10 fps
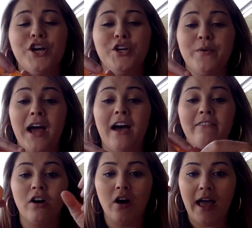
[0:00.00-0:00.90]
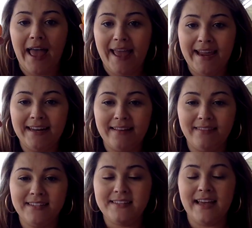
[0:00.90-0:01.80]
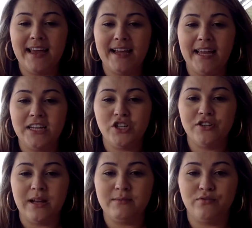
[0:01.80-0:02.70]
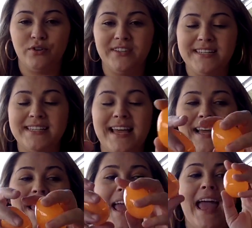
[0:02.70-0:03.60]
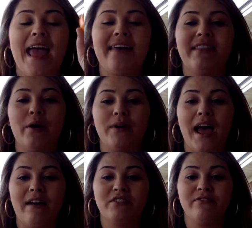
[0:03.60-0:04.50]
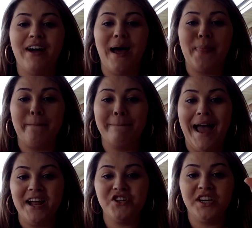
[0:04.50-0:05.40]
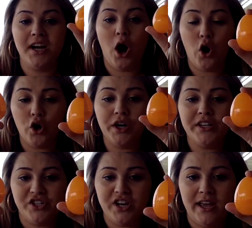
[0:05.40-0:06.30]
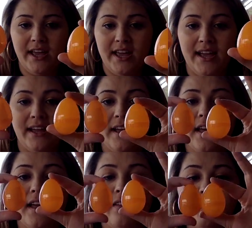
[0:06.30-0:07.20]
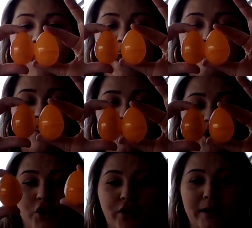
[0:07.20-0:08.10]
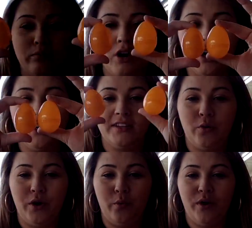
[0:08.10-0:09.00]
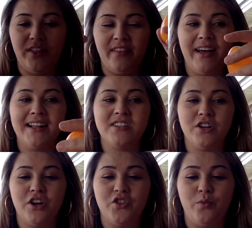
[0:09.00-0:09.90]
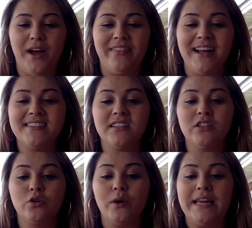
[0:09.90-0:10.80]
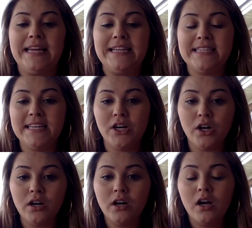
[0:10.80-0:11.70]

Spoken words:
You would have 8 in this egg and 2 times 4 in this egg, and they would have to find the matching orange egg that had the correct product that went with it. That's another way. That's a little easier.